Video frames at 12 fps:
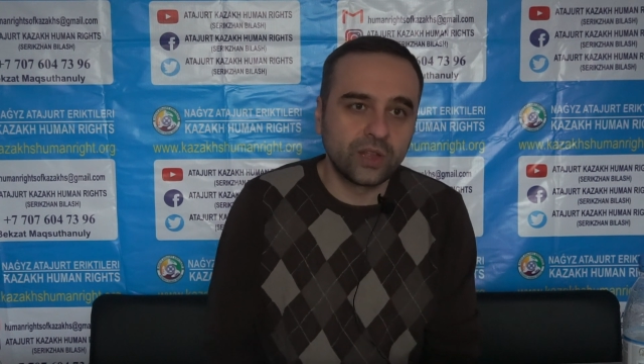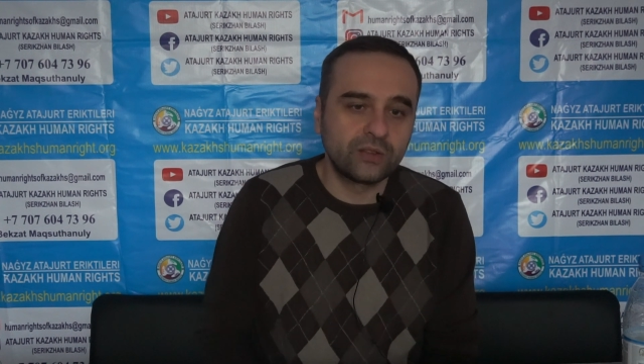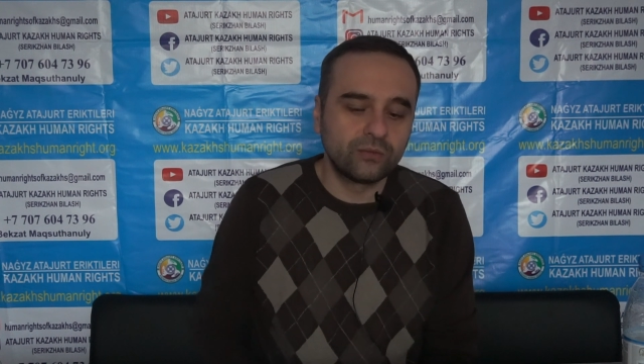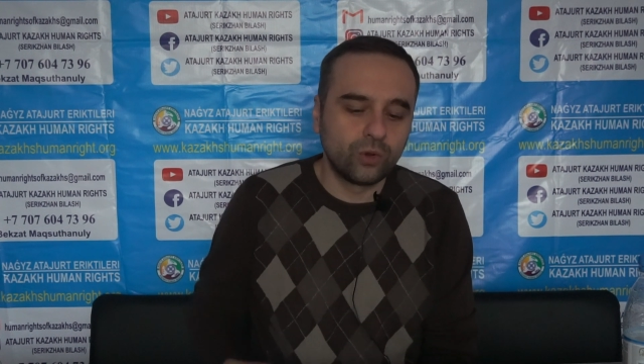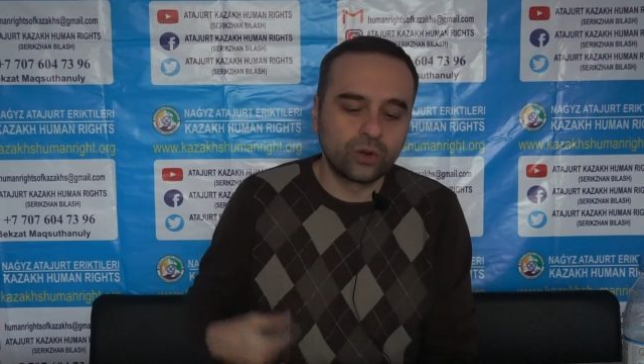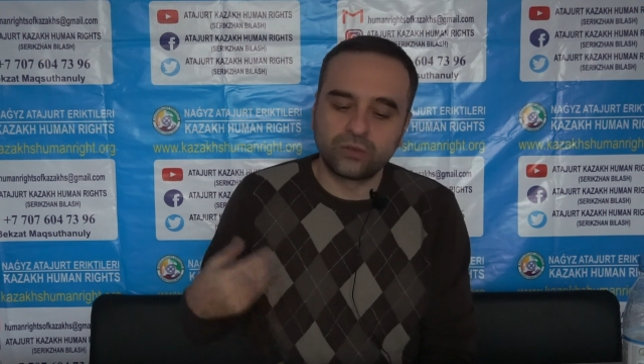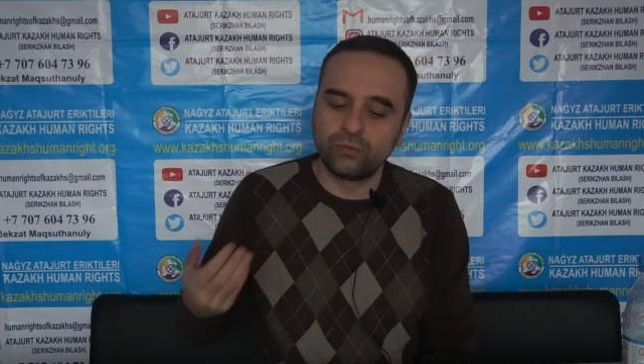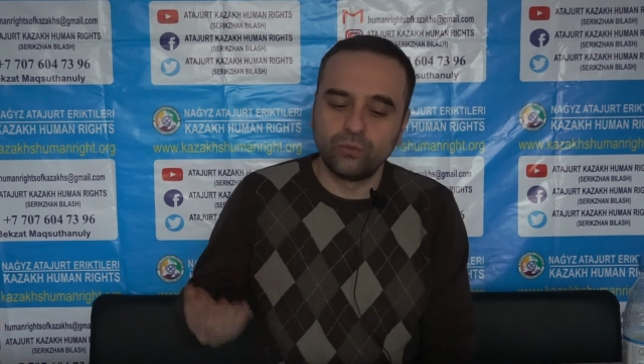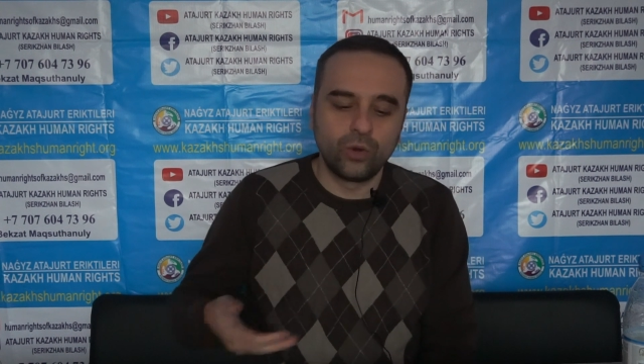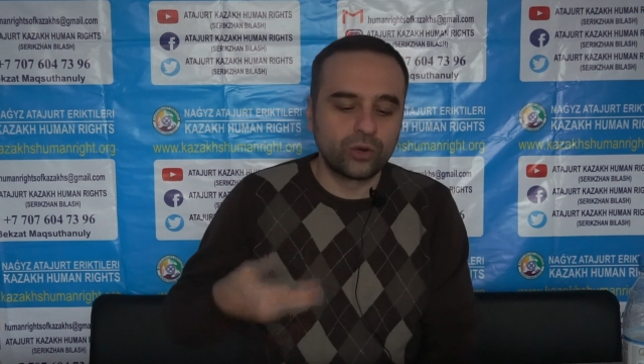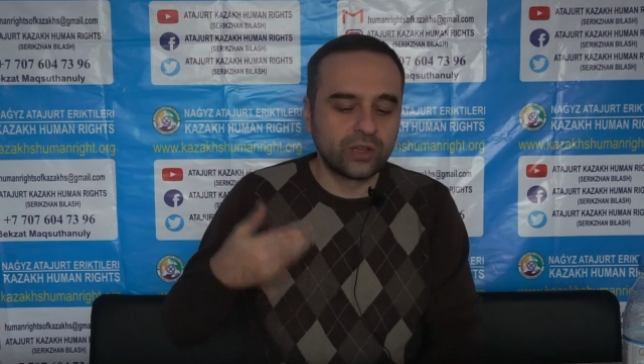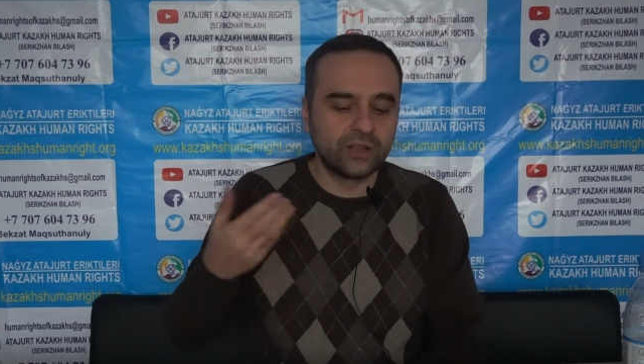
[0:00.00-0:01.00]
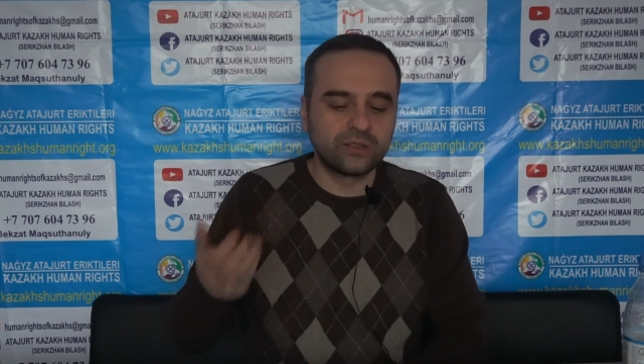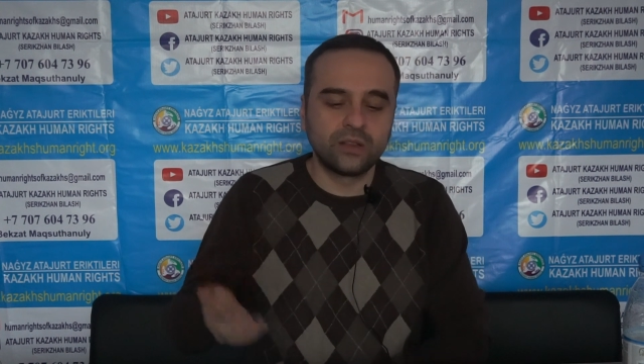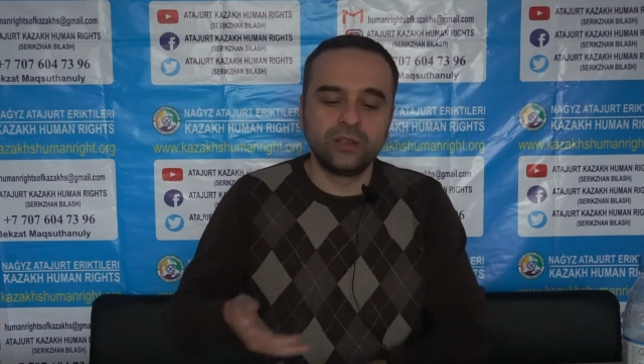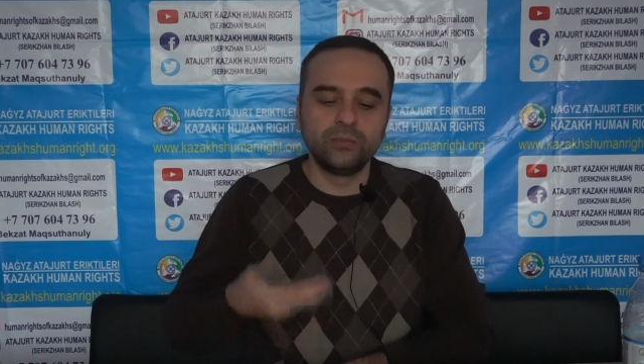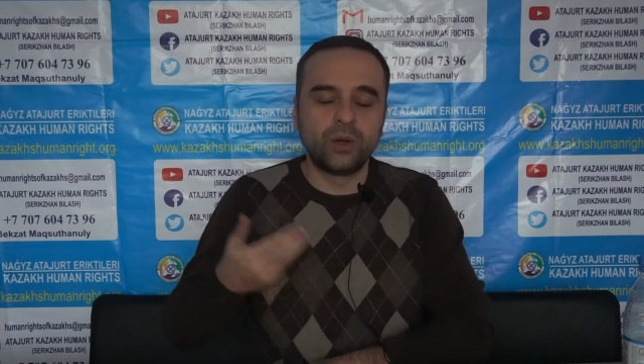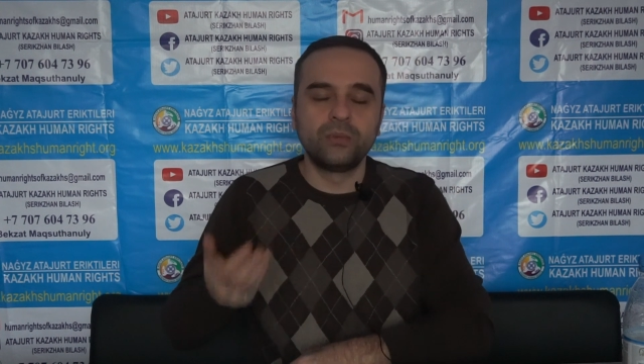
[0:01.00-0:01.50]
then work as
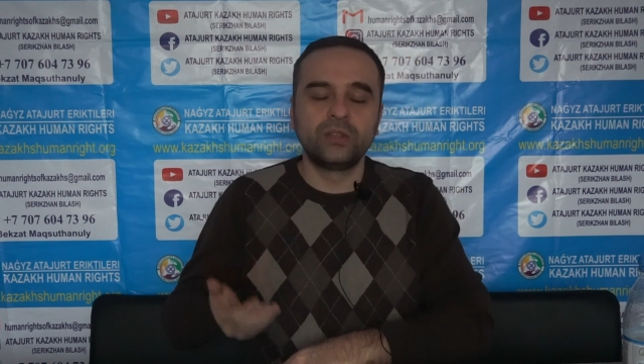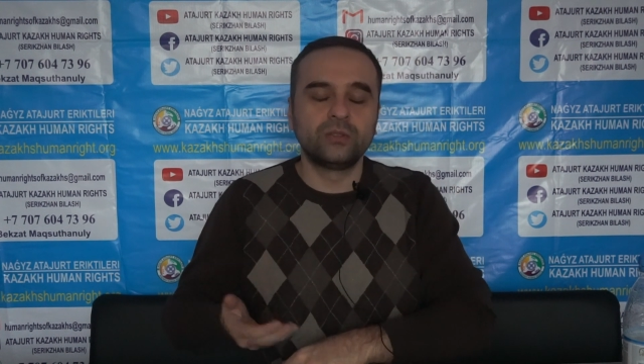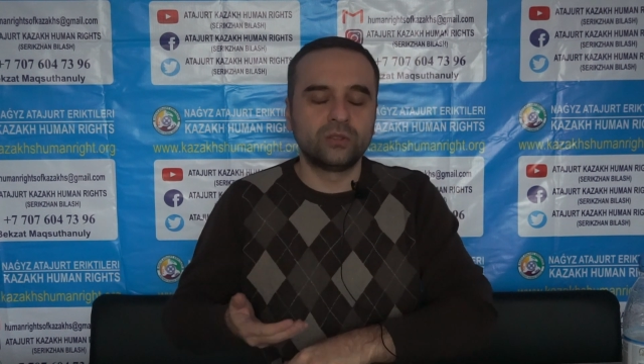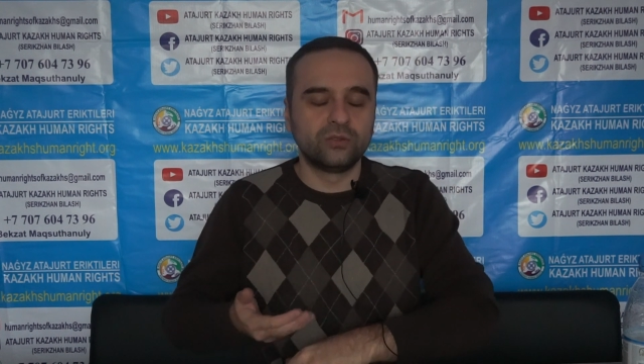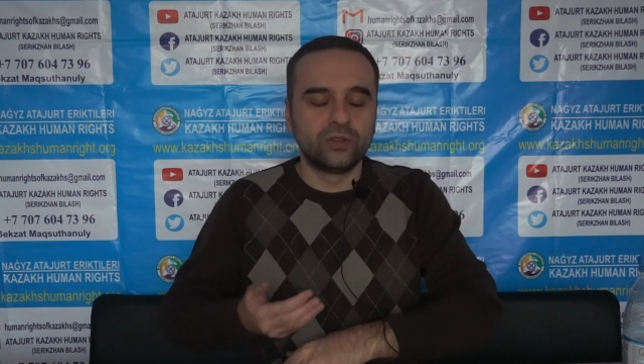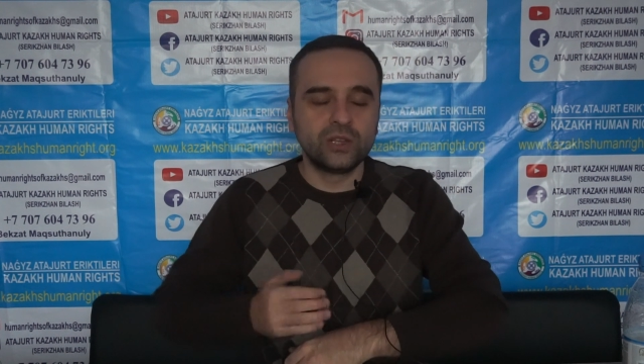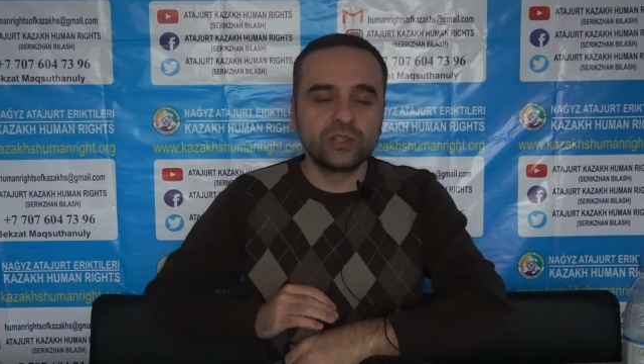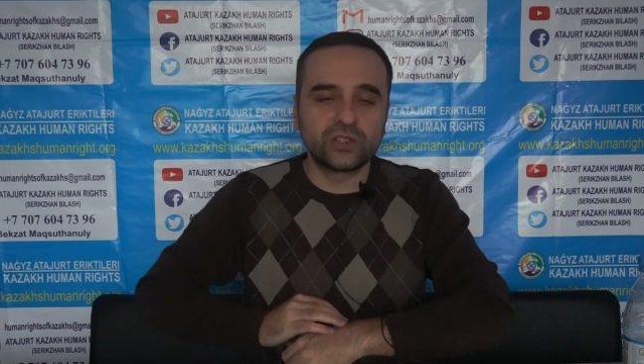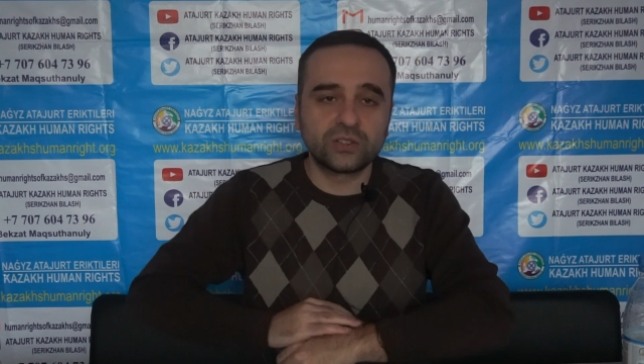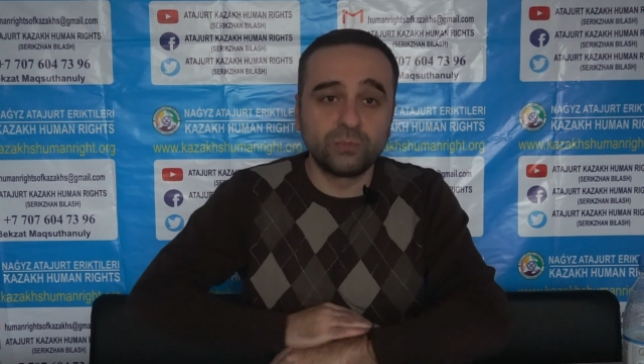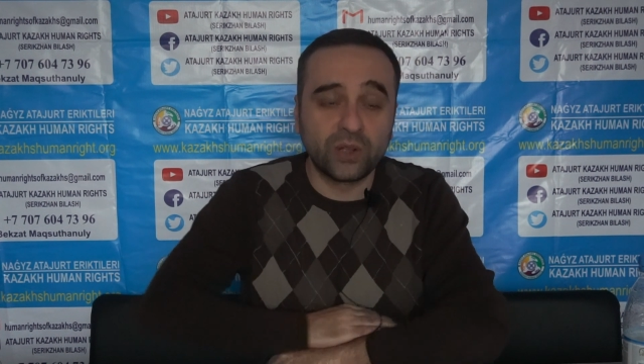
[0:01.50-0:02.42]
an imam in villages.